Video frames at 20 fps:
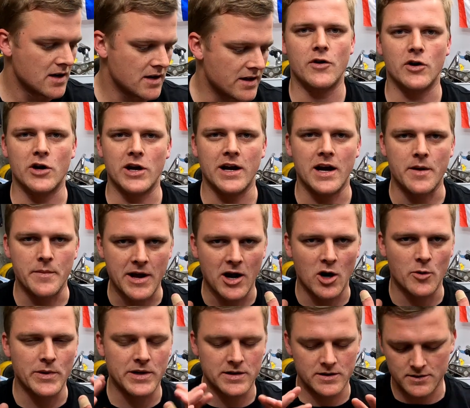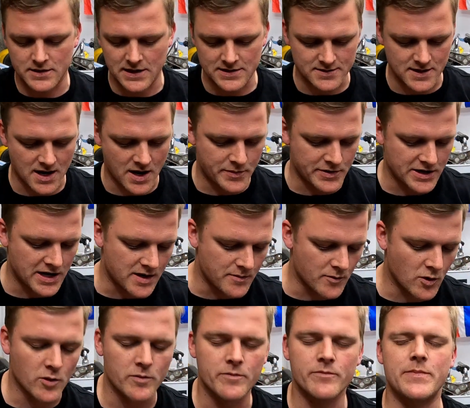Fogging up helmet doesn't happen
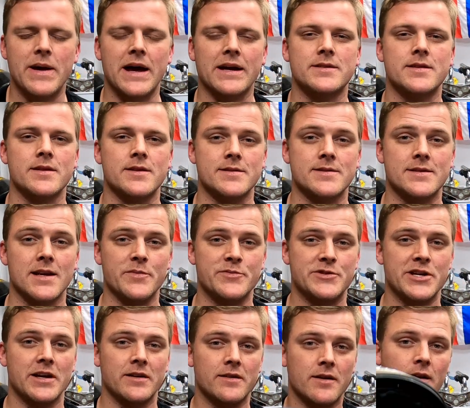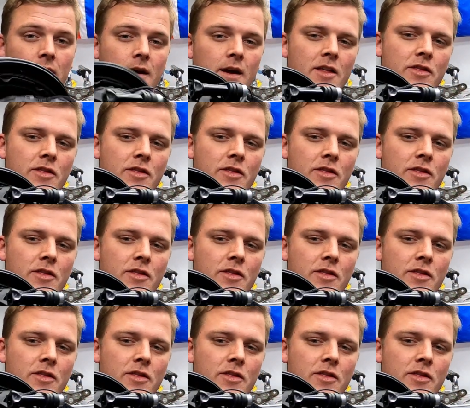anymore. Back to the subject.